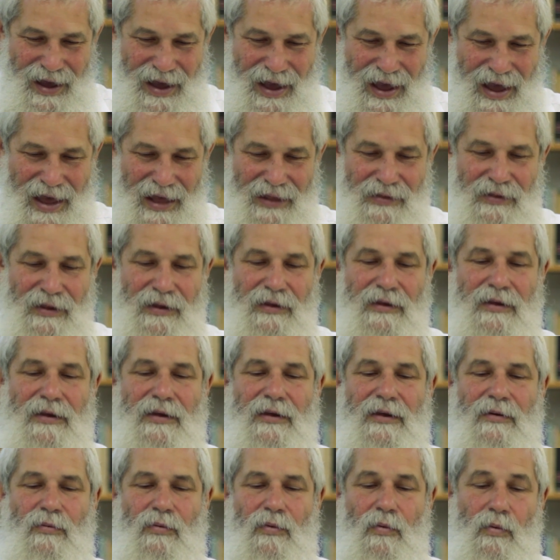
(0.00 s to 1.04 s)
And
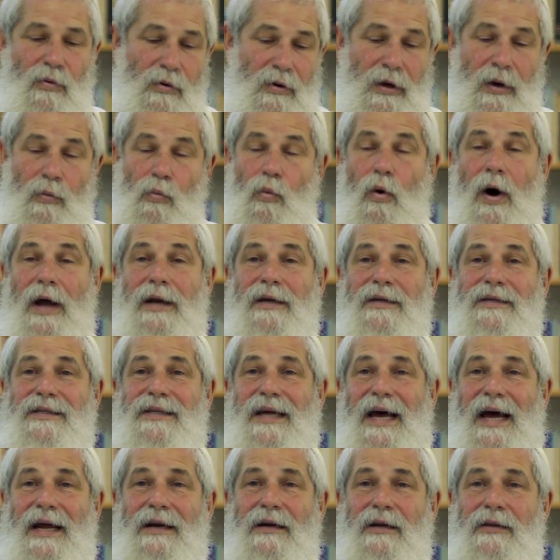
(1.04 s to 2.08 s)
what is
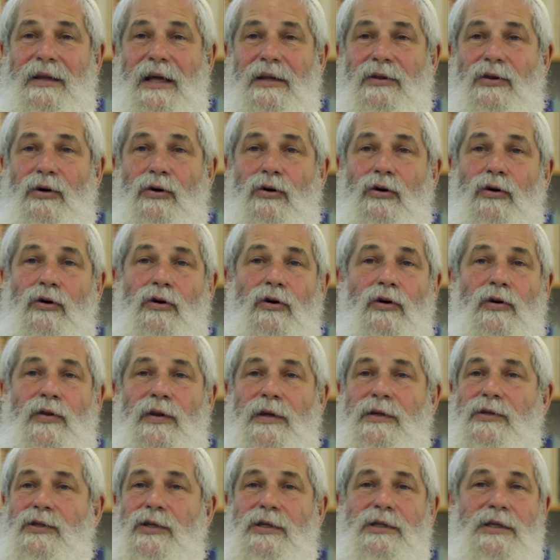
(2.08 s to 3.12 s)
that? That the earth
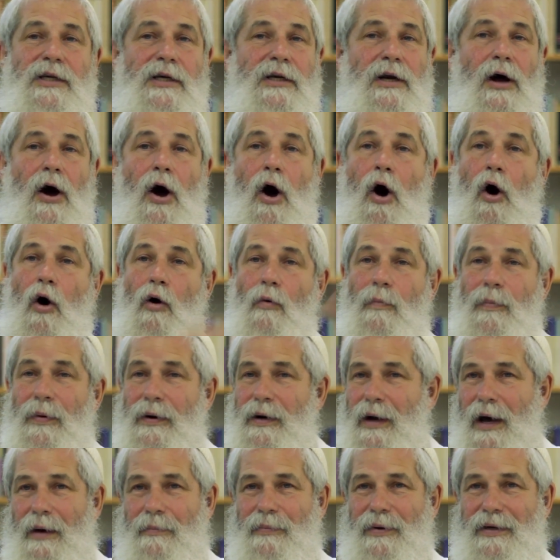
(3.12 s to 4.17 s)
is just going to
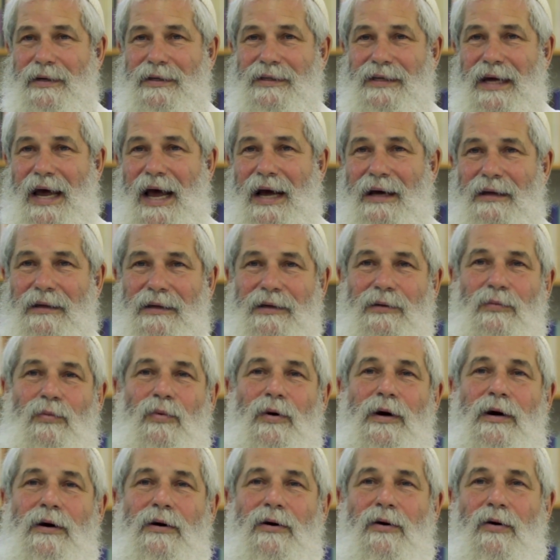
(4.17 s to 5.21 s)
open up exactly
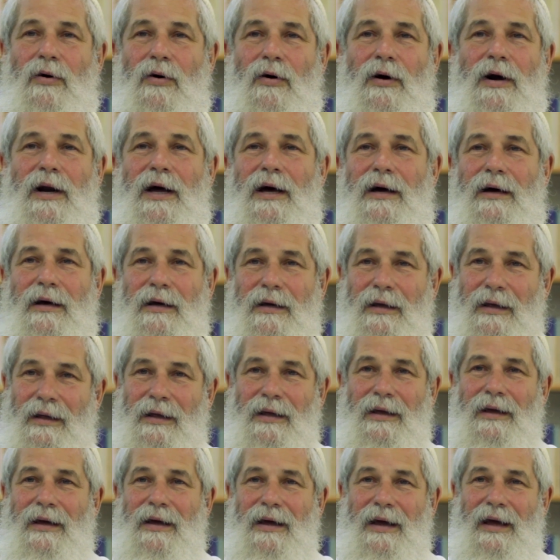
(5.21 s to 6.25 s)
where Korach
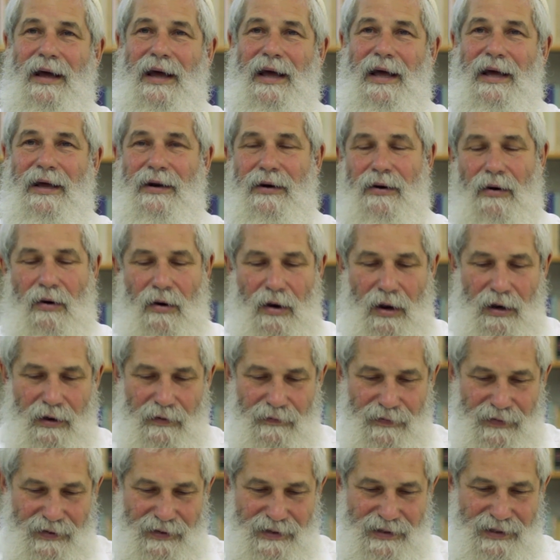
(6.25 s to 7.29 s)
and all
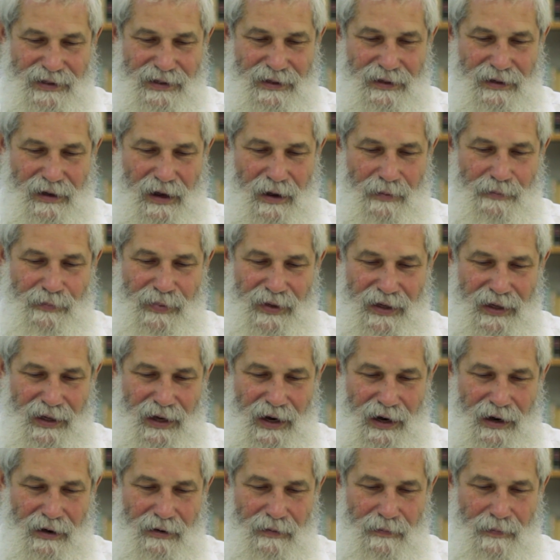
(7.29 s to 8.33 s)
of his company
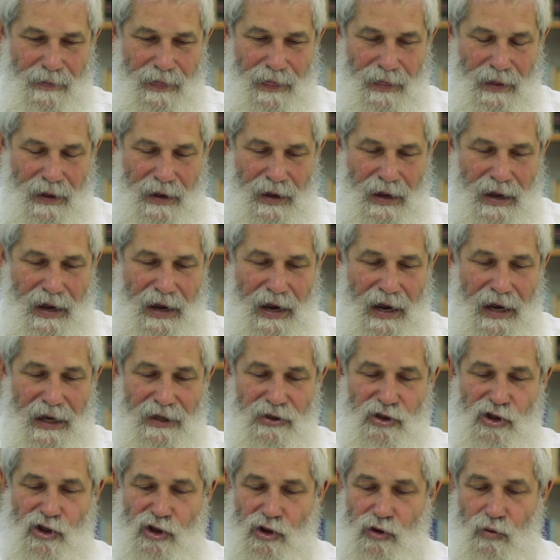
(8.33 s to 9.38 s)
are
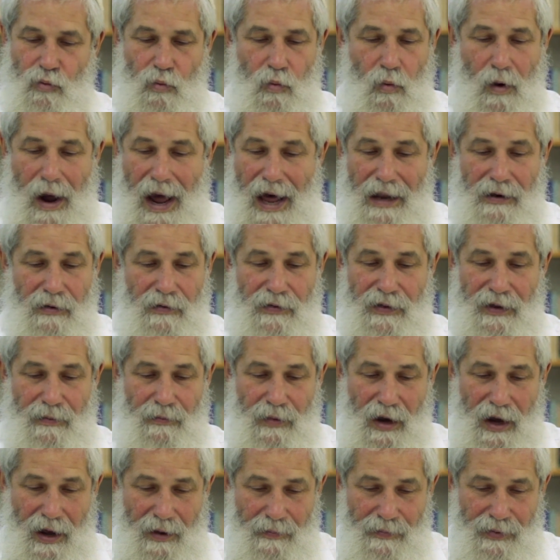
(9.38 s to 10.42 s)
and swallow
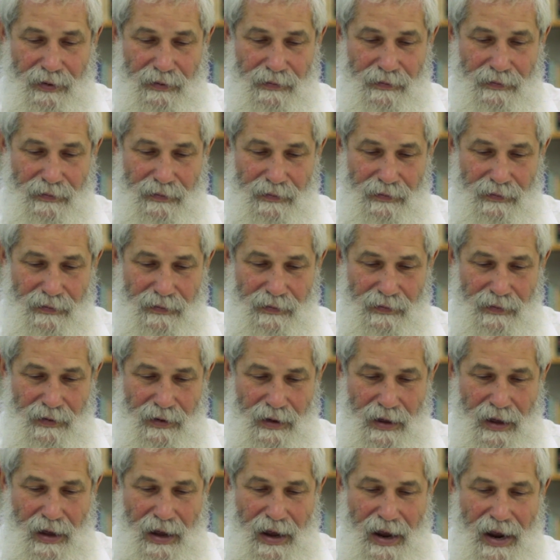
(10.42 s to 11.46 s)
them up,
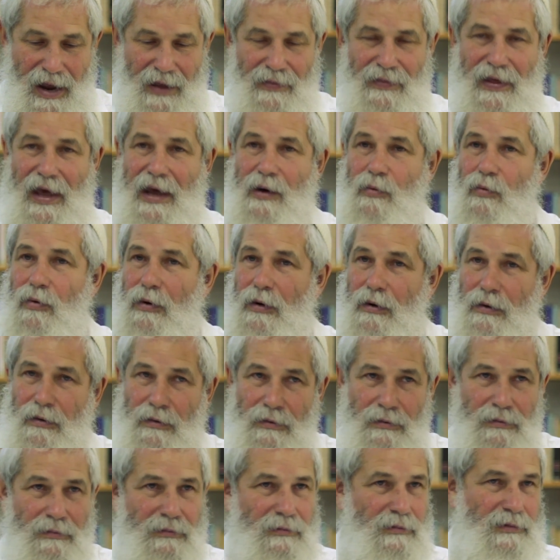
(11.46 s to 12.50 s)
and they
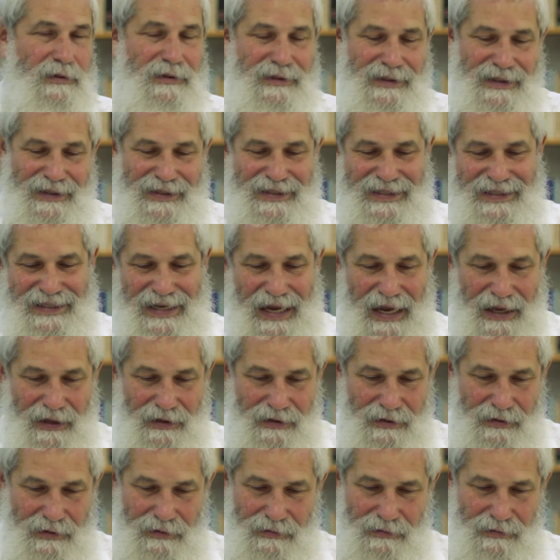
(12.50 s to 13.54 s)
will
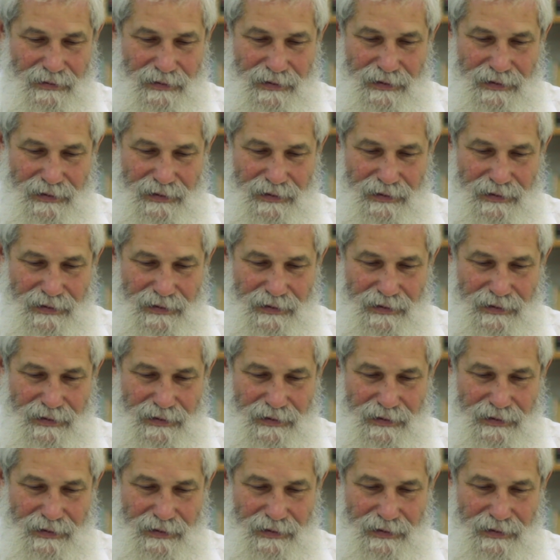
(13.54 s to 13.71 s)
descend.